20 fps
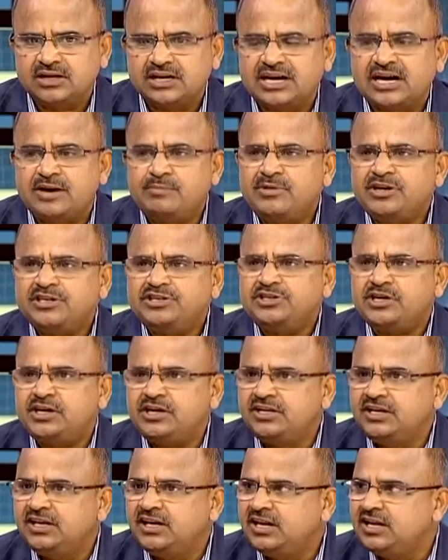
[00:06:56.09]
commercial
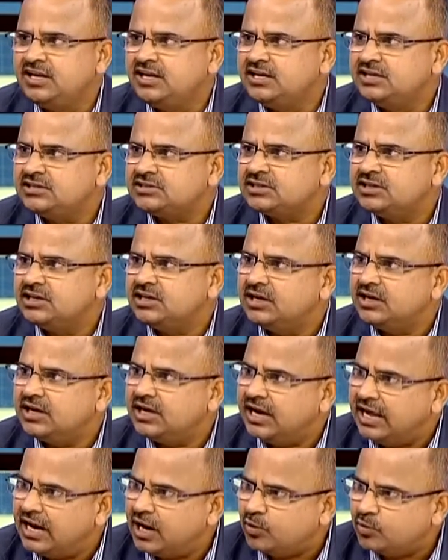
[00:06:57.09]
dealing is
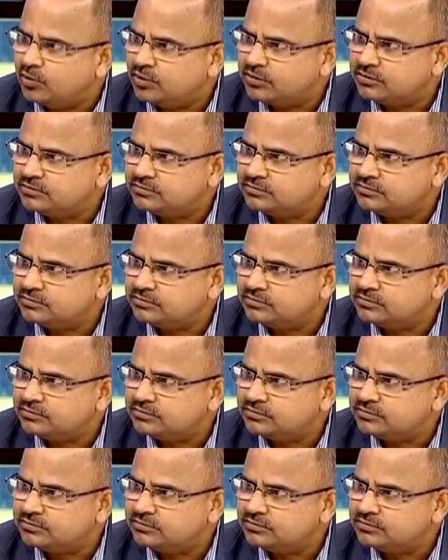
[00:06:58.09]
allowed.